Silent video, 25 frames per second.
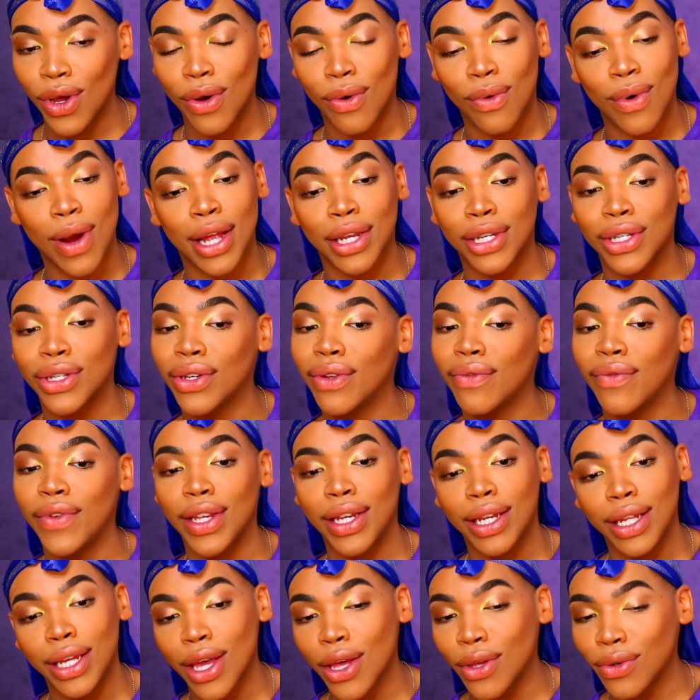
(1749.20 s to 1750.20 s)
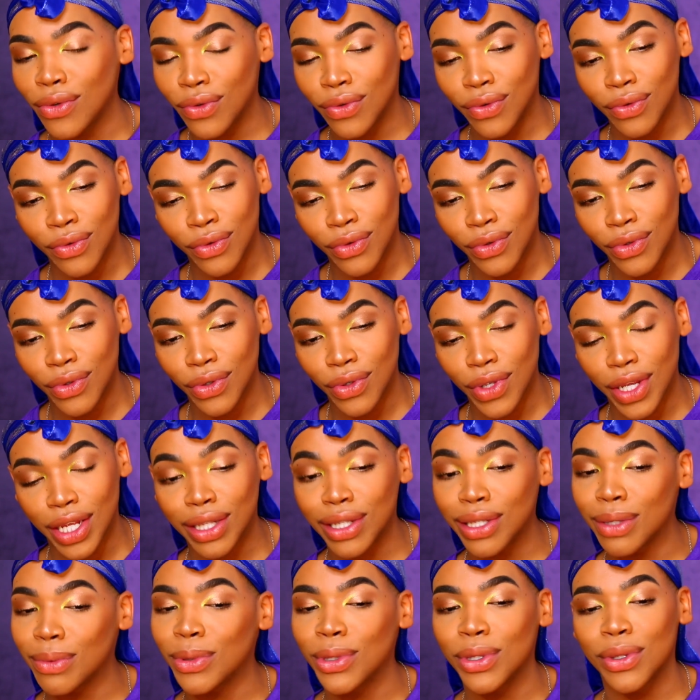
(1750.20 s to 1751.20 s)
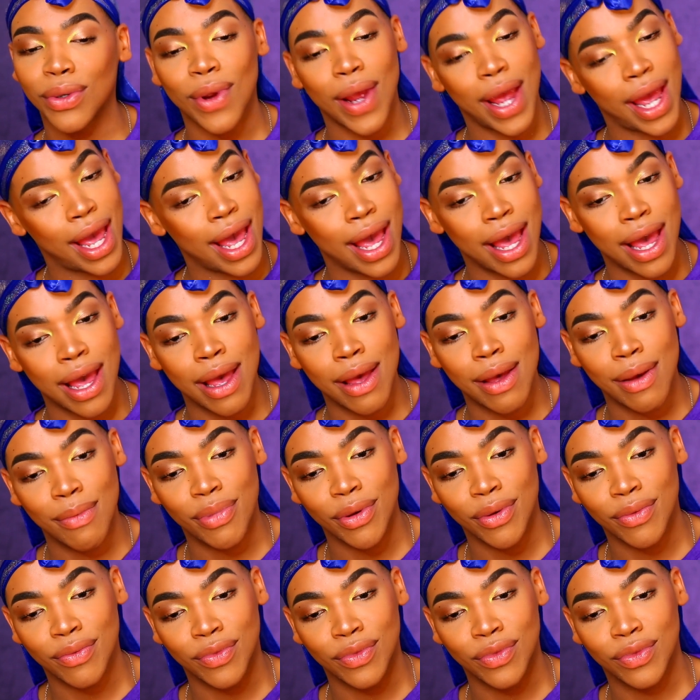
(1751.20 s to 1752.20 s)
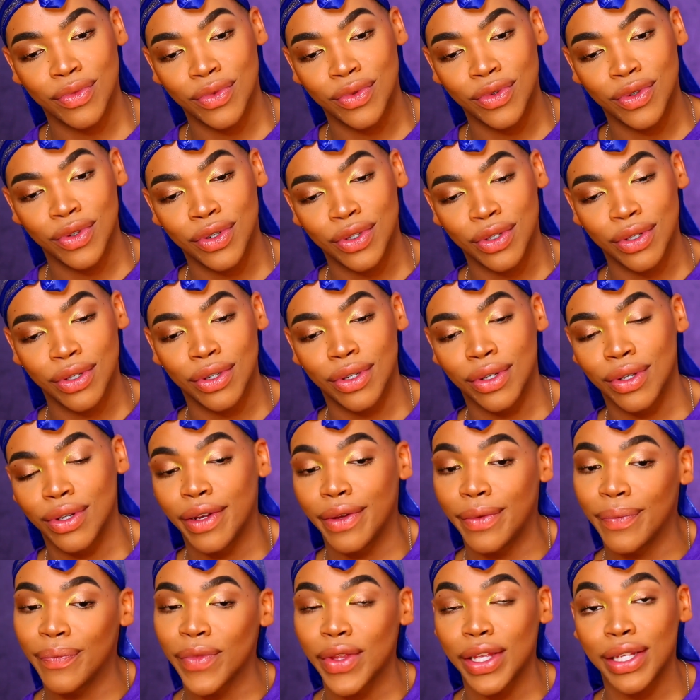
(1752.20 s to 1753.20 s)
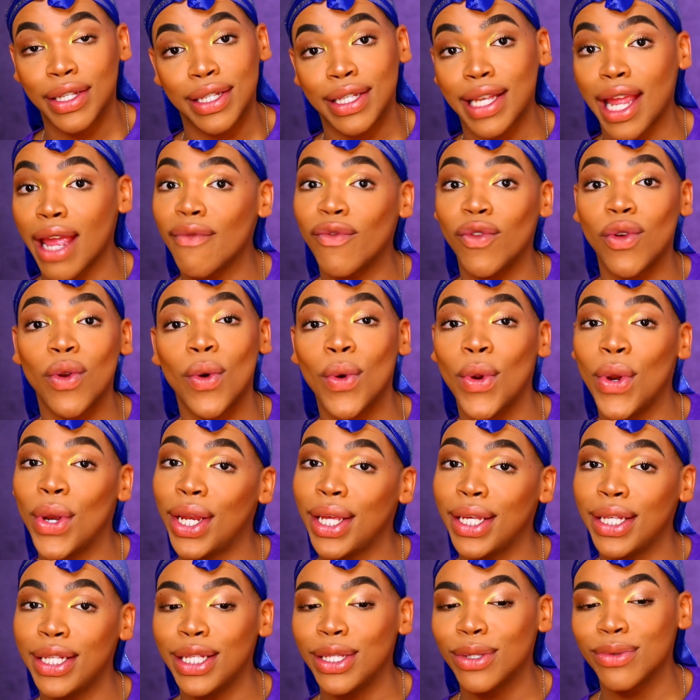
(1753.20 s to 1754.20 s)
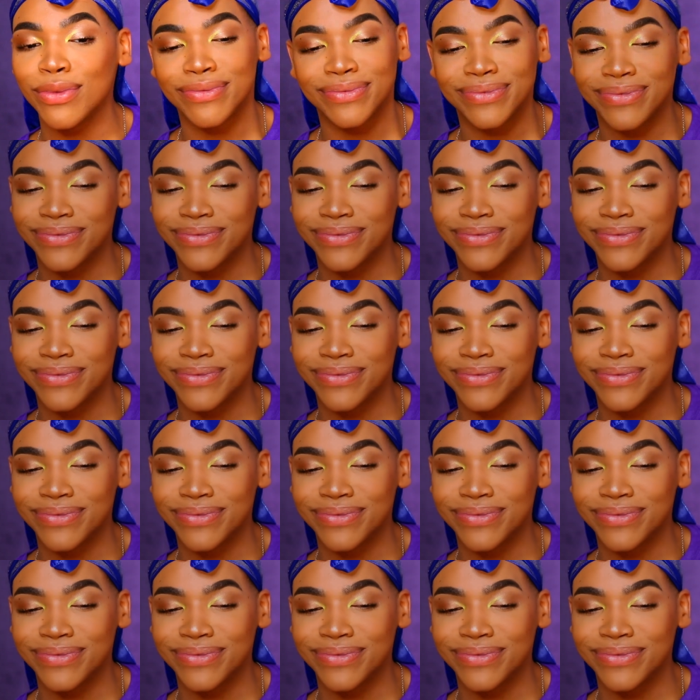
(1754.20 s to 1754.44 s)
Watch the videos and subscribe. Stay flawless.